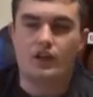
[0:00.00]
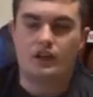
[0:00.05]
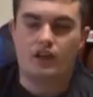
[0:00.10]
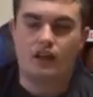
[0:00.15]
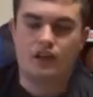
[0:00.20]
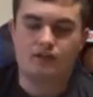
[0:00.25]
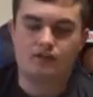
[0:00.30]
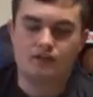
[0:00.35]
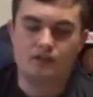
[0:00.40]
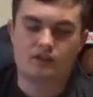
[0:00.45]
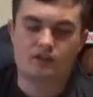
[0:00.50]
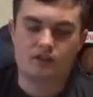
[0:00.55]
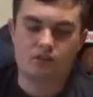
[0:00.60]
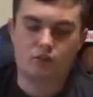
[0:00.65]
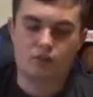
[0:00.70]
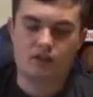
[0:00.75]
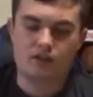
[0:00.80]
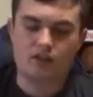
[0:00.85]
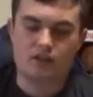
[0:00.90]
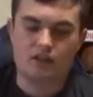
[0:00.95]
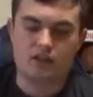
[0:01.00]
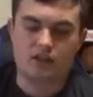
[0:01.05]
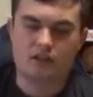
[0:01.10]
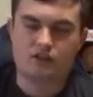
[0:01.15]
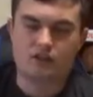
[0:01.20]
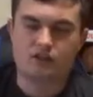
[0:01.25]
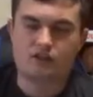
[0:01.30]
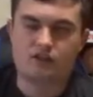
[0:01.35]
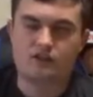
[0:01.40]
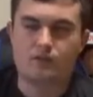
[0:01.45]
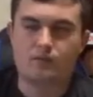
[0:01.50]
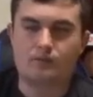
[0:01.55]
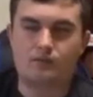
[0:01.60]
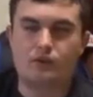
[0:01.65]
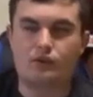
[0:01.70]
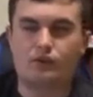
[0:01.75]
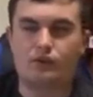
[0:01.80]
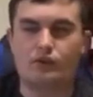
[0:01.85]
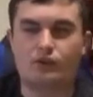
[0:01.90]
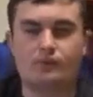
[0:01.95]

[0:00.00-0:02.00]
And this one is The Mule.